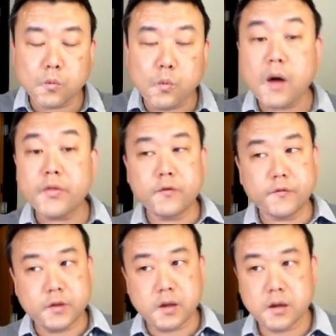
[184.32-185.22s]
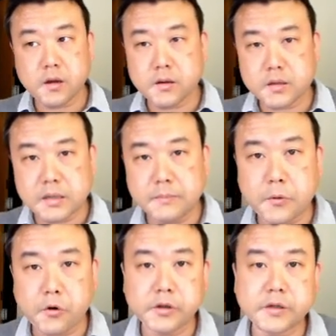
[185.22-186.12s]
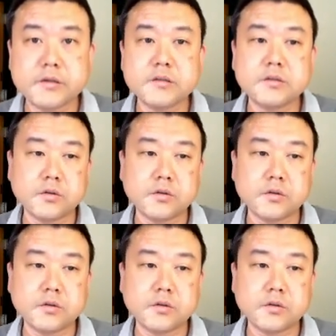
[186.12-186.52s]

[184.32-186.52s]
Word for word: one of the importance